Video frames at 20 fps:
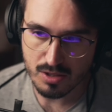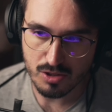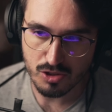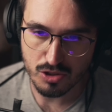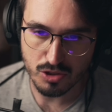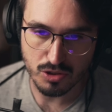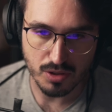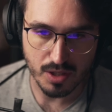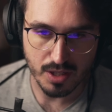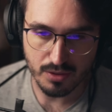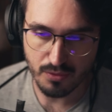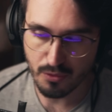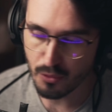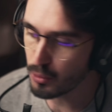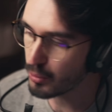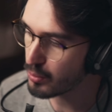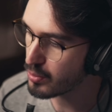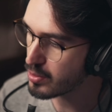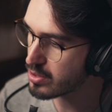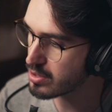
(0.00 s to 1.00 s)

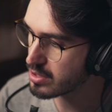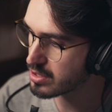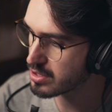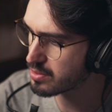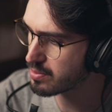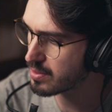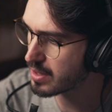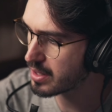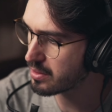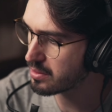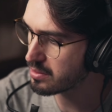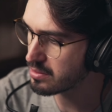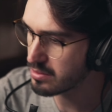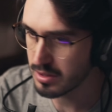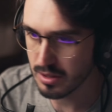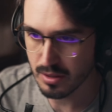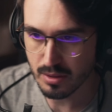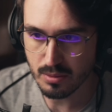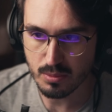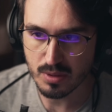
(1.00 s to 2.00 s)
straightforward as well,
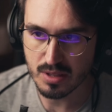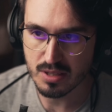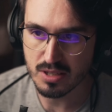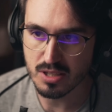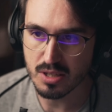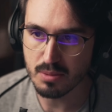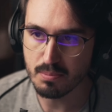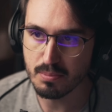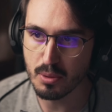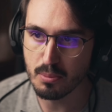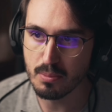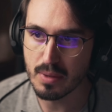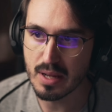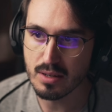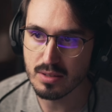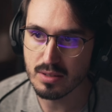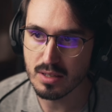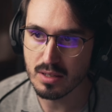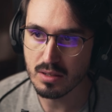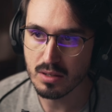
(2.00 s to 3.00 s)
you know, with a simple
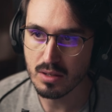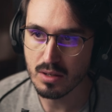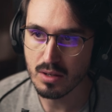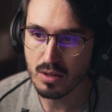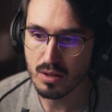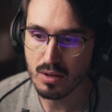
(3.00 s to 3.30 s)
melody.